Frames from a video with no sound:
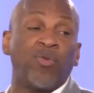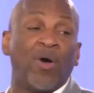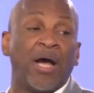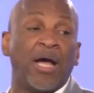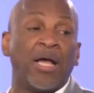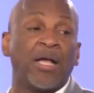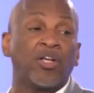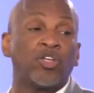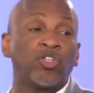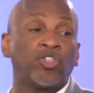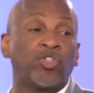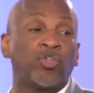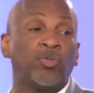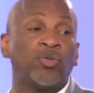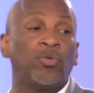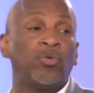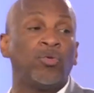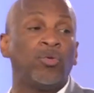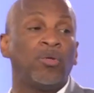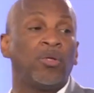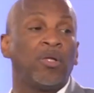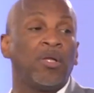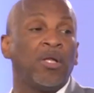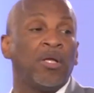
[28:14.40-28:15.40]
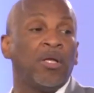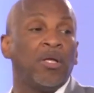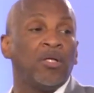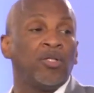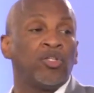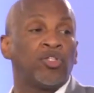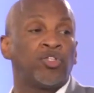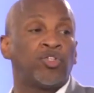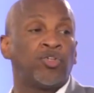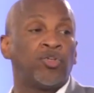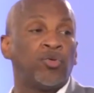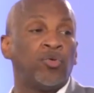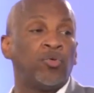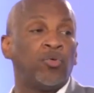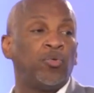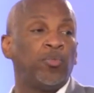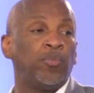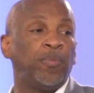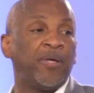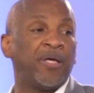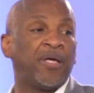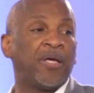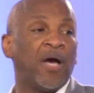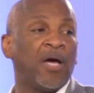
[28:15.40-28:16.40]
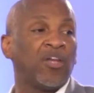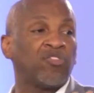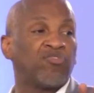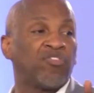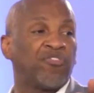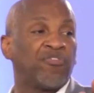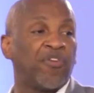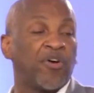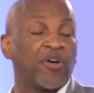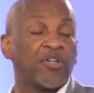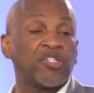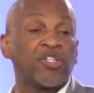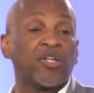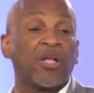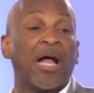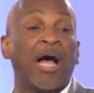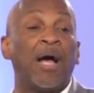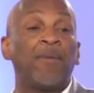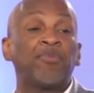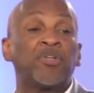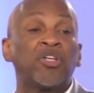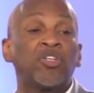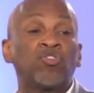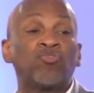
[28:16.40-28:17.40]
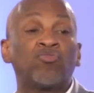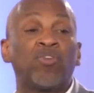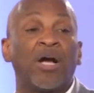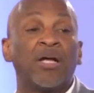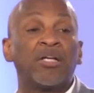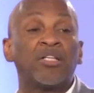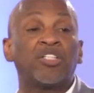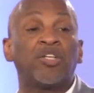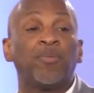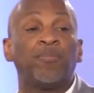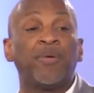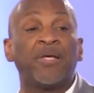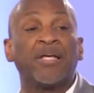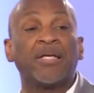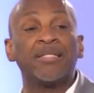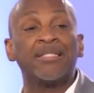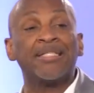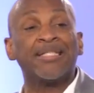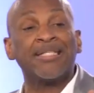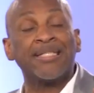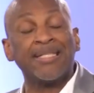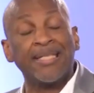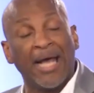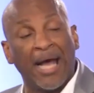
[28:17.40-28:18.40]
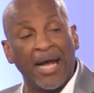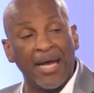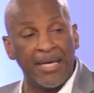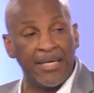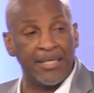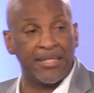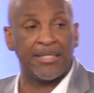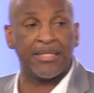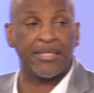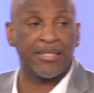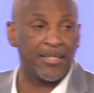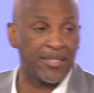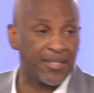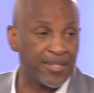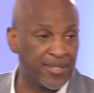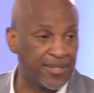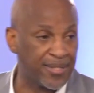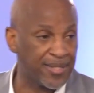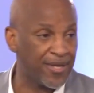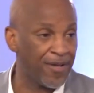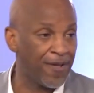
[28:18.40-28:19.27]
trying to be controversial. I'm just trying to be concise.